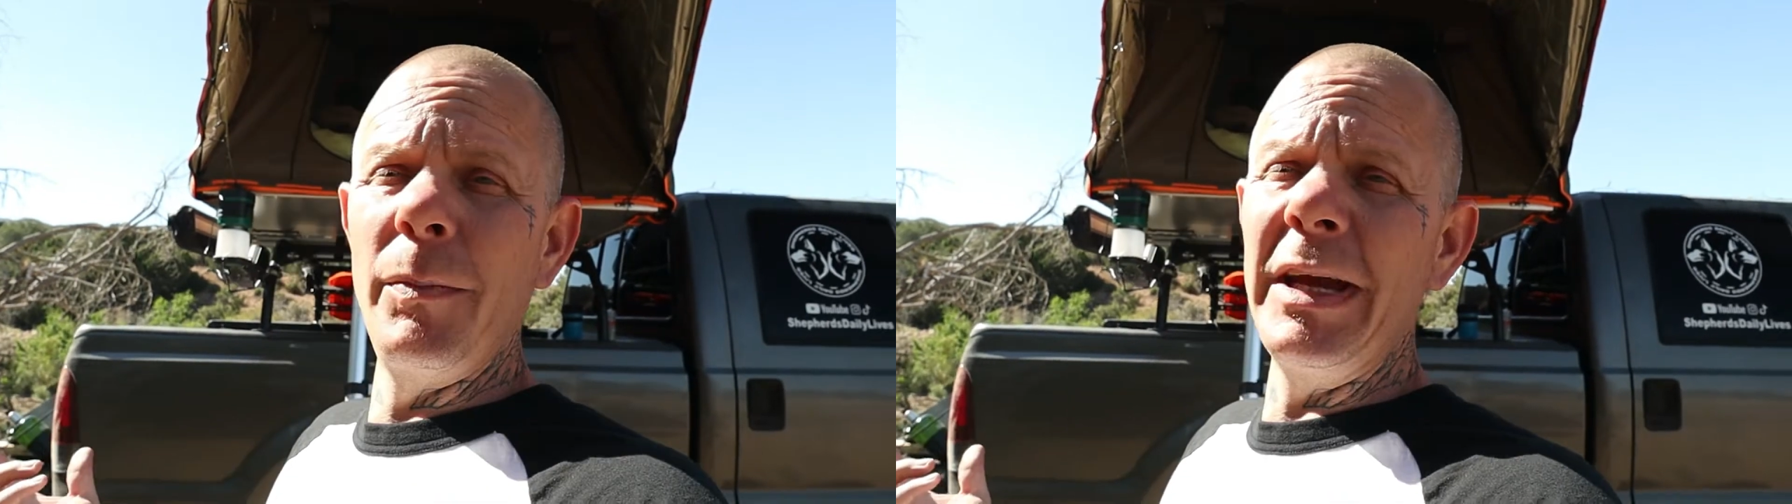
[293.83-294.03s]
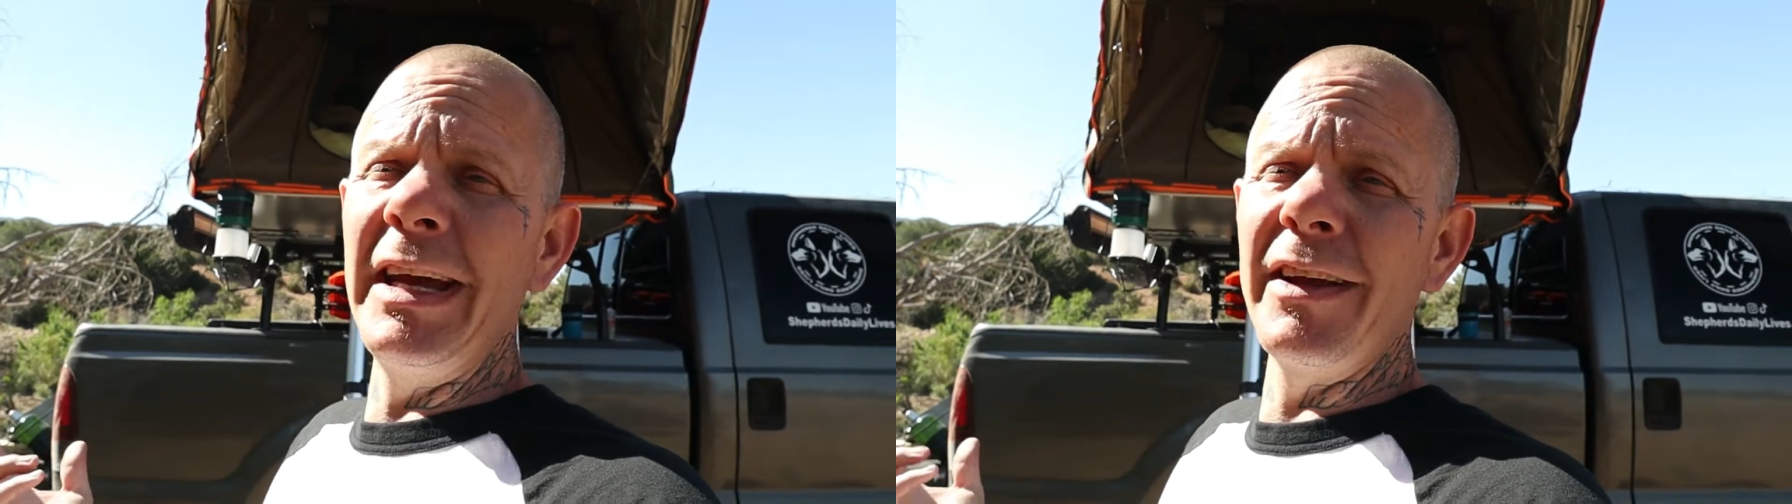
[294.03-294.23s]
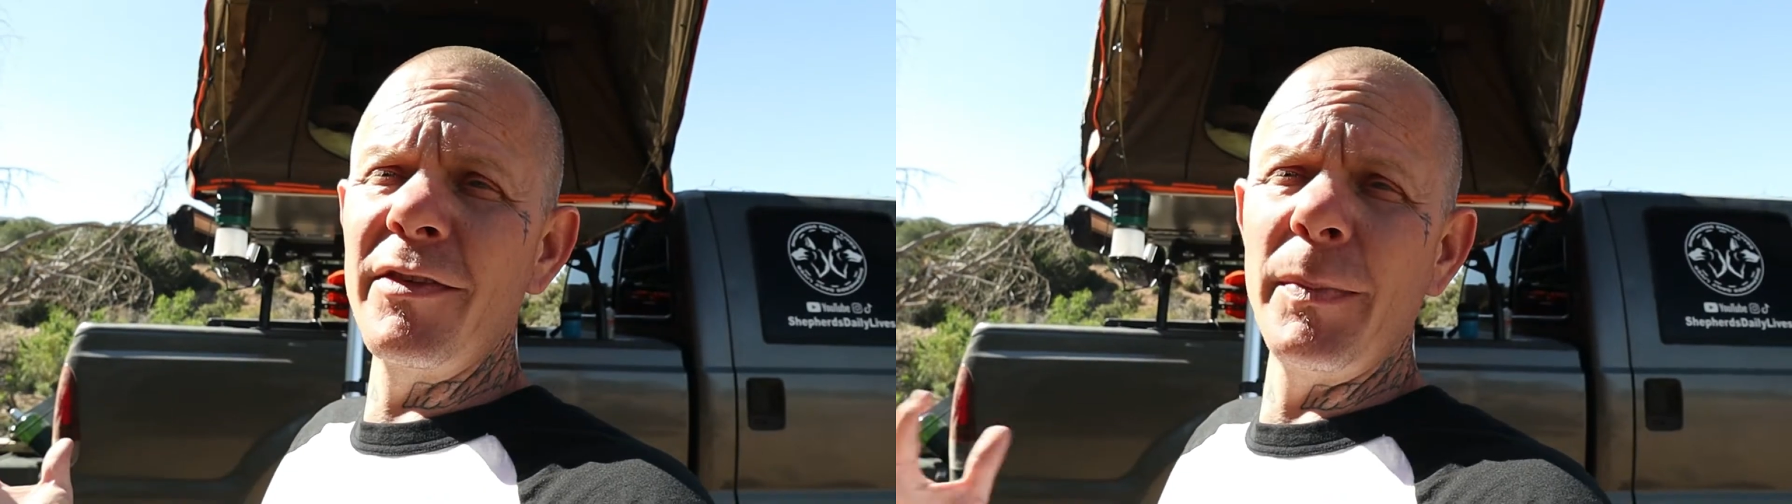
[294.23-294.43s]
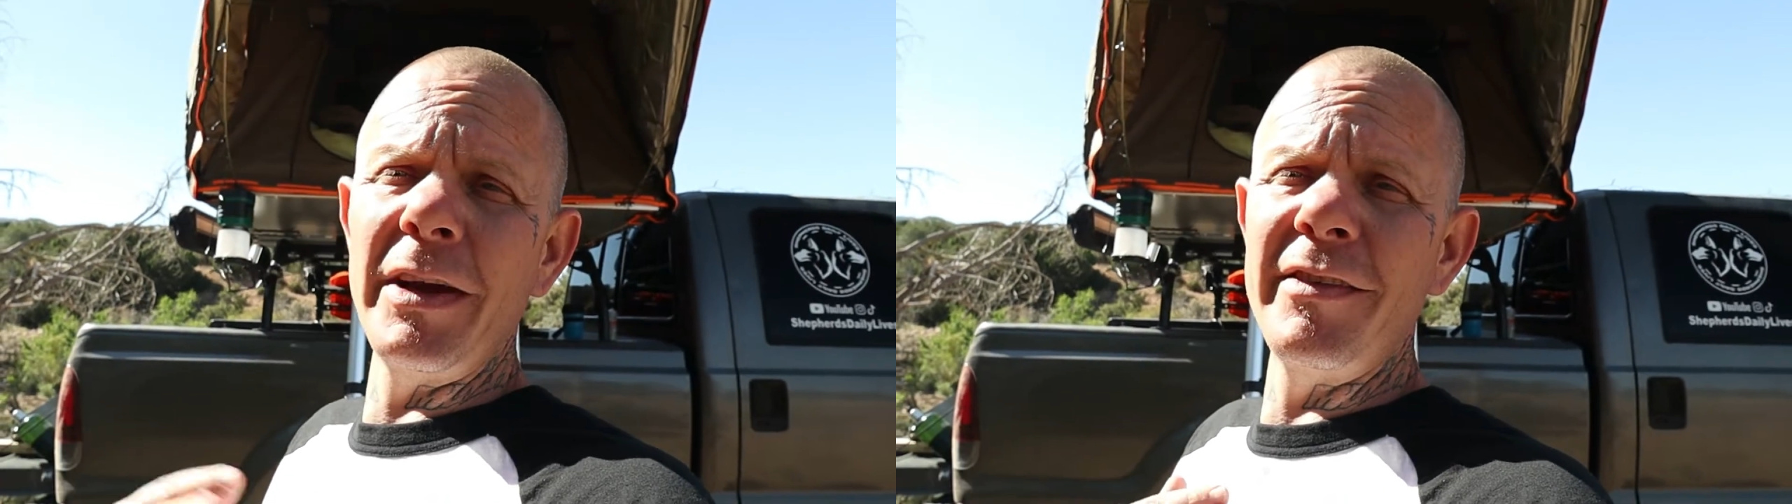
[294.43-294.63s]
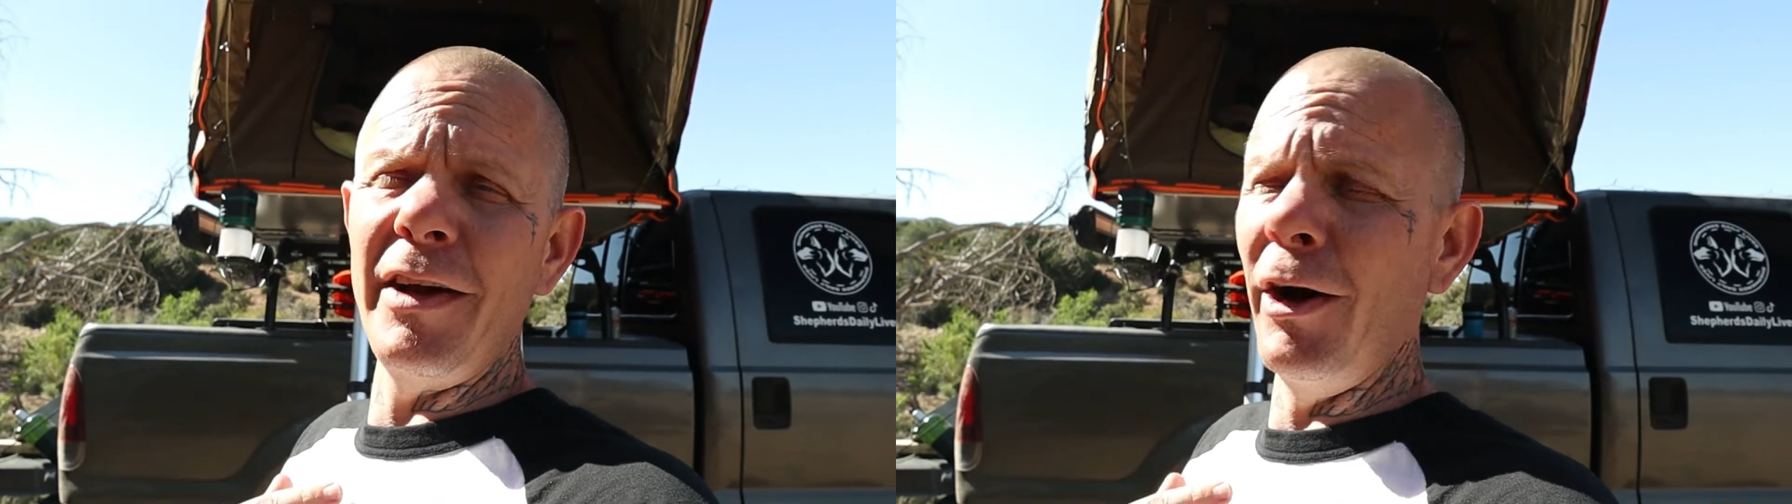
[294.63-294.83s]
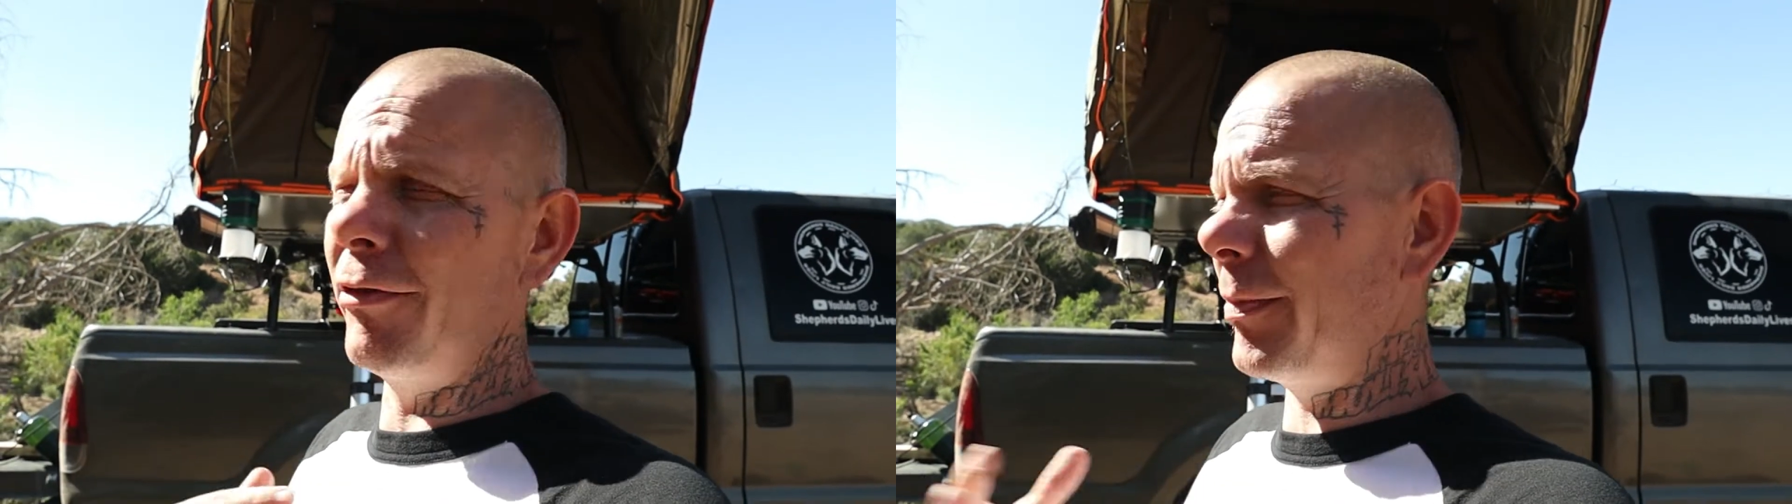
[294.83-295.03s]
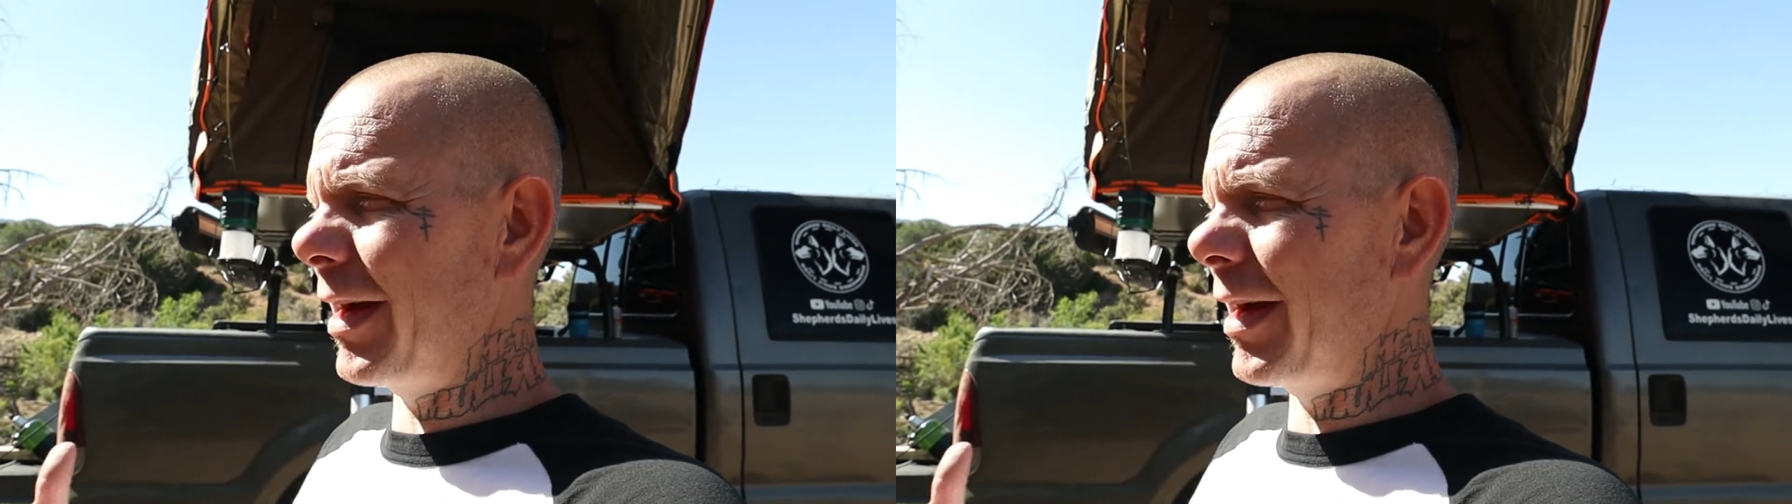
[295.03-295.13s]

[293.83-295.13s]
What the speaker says: For me, it's myself,